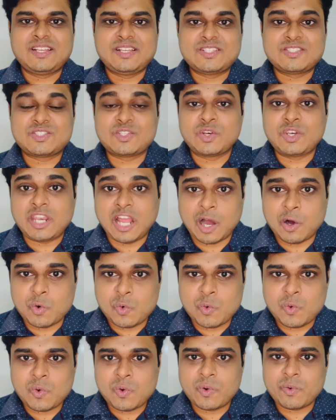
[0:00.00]
So
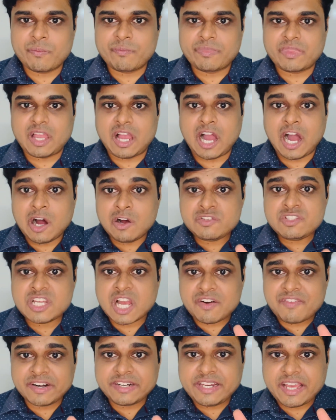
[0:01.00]
now how
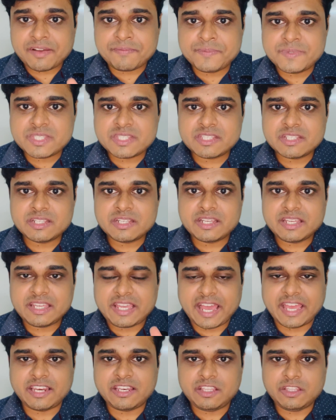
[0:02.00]
Java devs
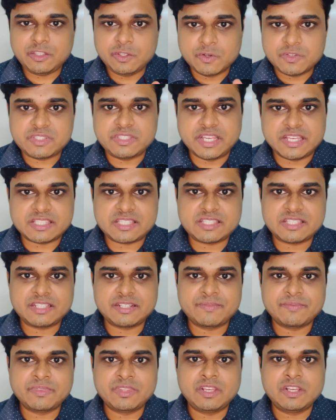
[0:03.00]
can use this.
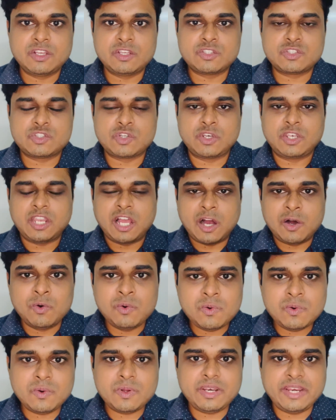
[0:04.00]
So
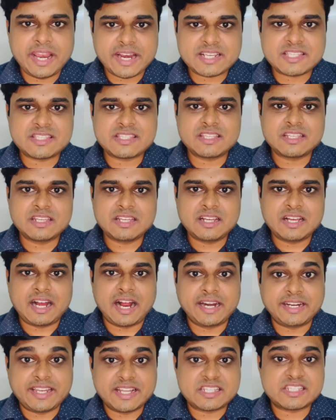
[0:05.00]
now let's
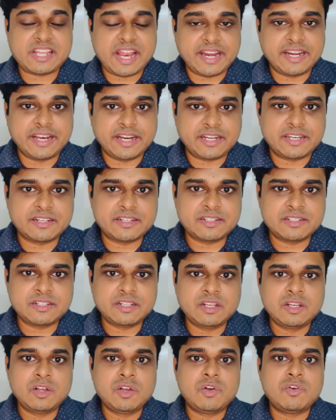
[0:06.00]
understand it.
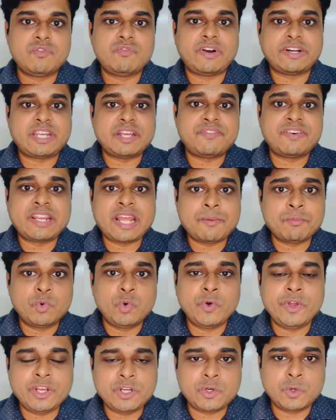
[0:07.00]
Whatever I am
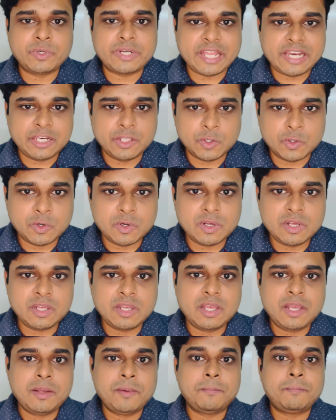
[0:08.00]
going to tell you,
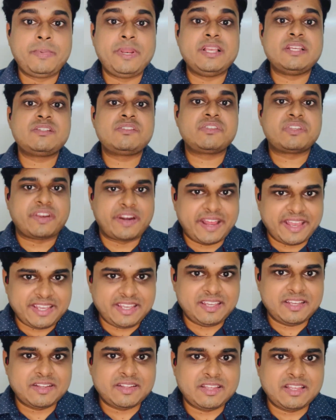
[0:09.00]
please
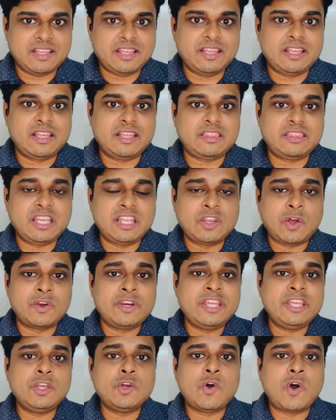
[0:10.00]
try. Then
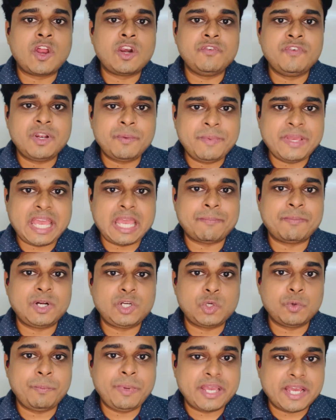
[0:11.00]
only you all will be able
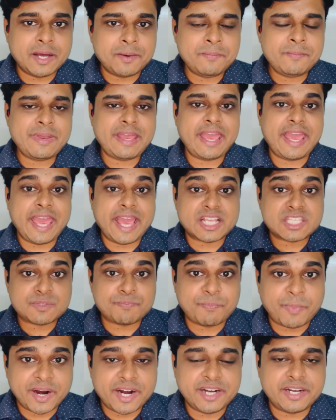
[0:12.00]
to become
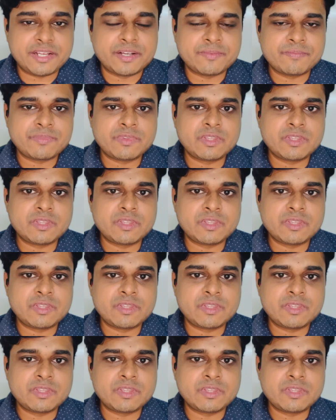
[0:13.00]
expert.